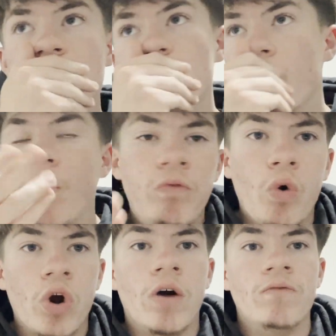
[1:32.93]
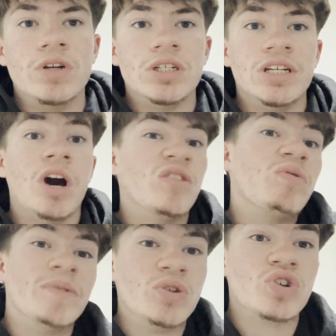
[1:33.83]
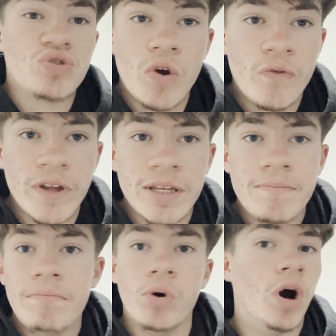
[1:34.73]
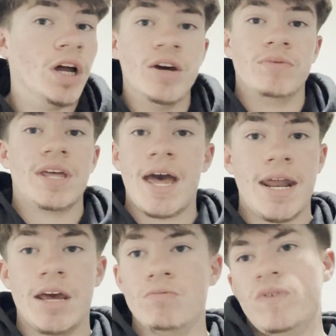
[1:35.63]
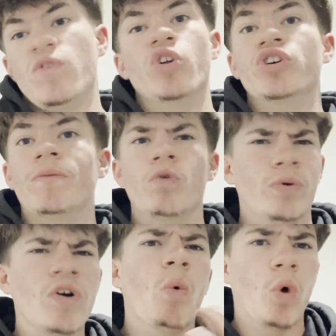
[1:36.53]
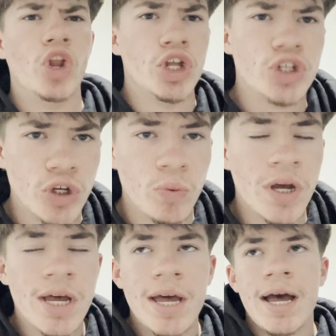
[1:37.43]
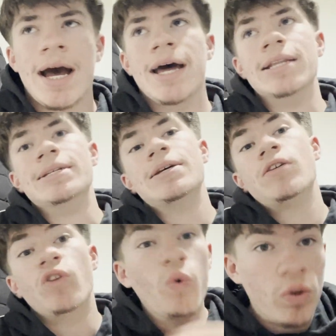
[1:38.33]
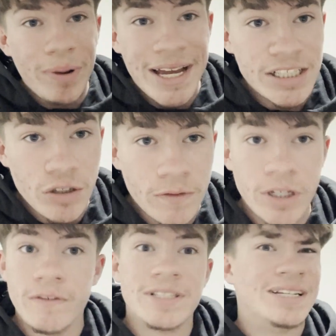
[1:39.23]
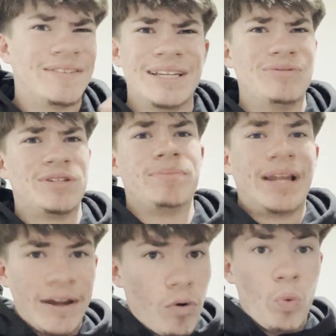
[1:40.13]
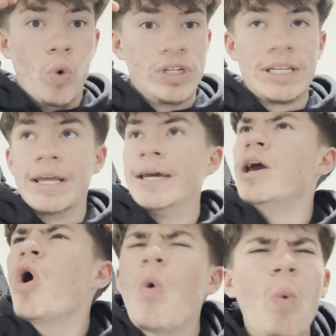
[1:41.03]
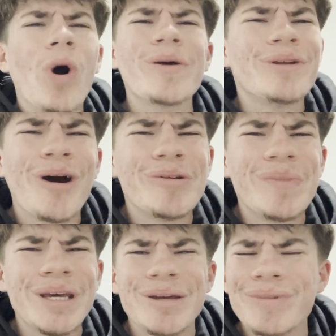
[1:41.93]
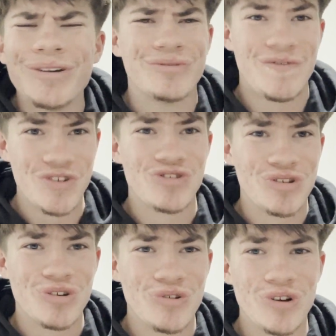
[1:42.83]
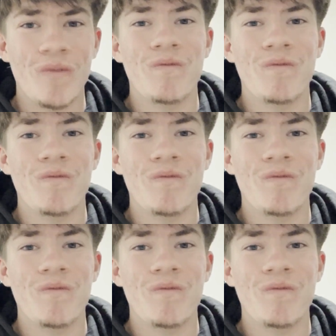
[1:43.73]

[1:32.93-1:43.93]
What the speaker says: top 4 Conference League, I'd have probably took a trophy, but I don't care now. We've got top 4, we've got one of the 2, and all the players are loving it, obviously. I think it was the player awards today. What a time to pick it, because we've just secured top